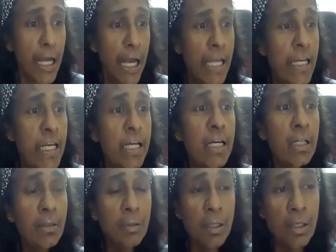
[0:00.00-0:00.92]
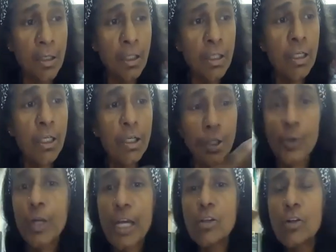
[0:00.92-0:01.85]
and here
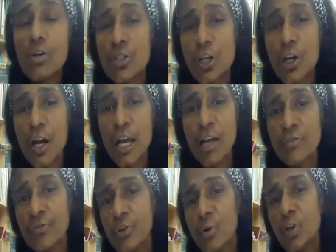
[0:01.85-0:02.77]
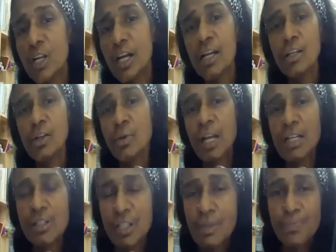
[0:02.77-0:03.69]
you can go to your handphone and you
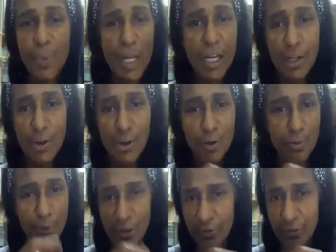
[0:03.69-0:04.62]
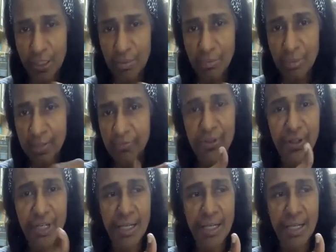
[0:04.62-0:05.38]
can just play it on with it. It's very